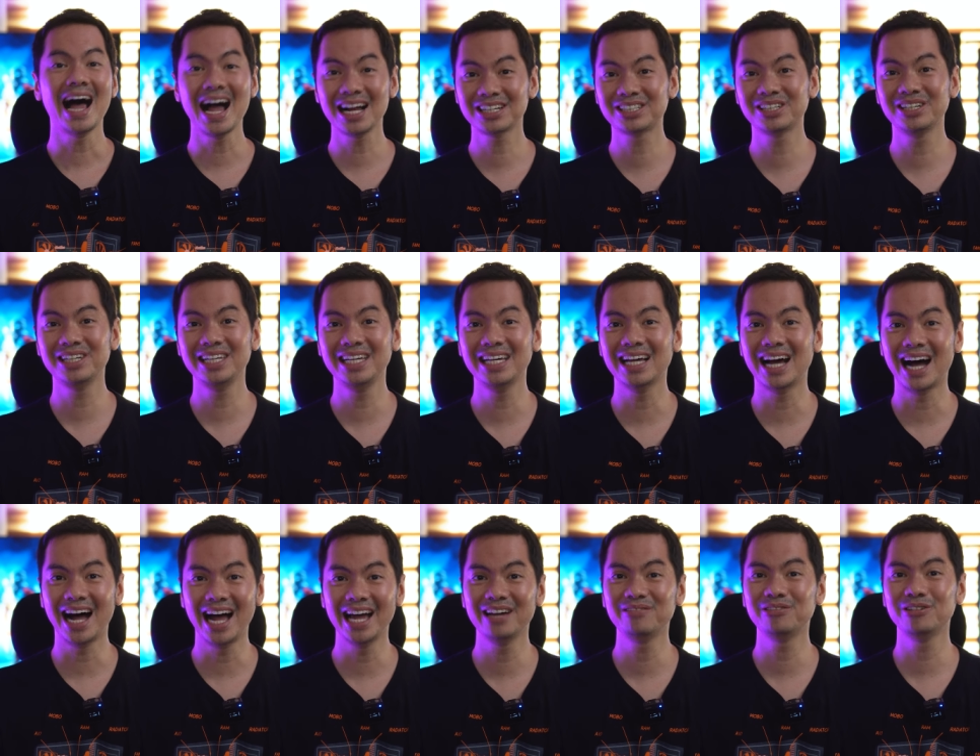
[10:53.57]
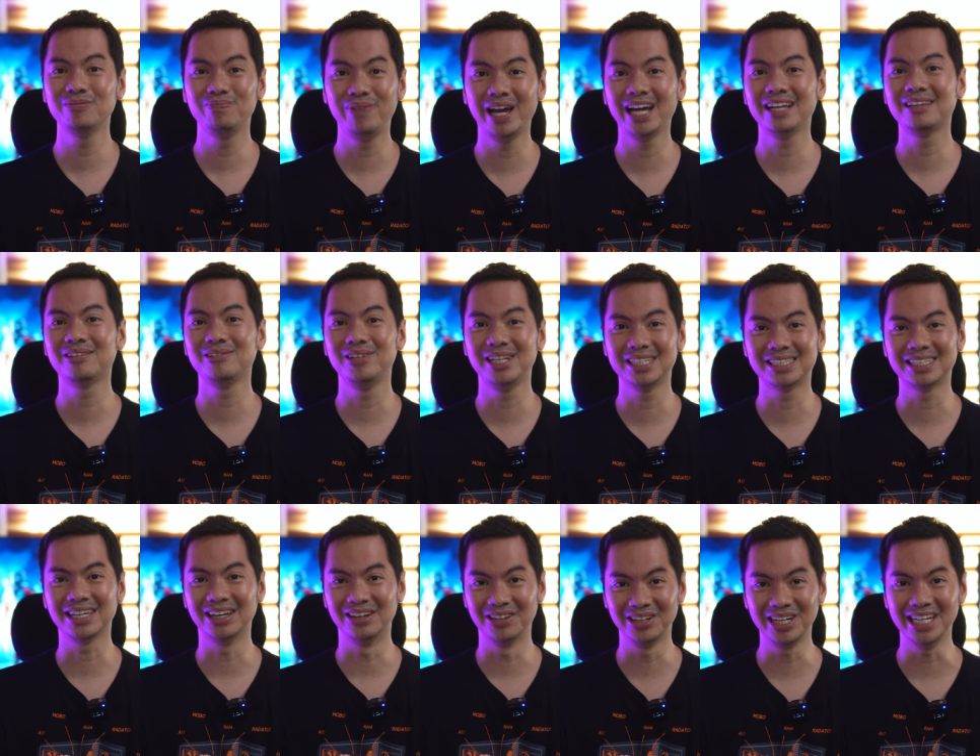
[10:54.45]
Actually, I would beg to
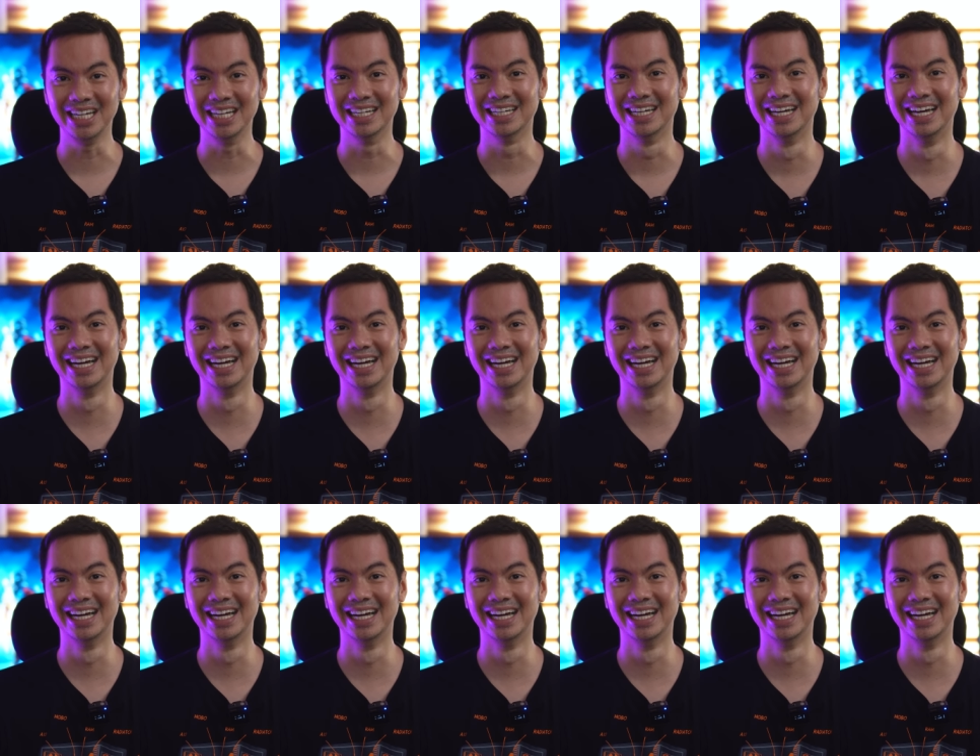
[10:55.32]
disagree.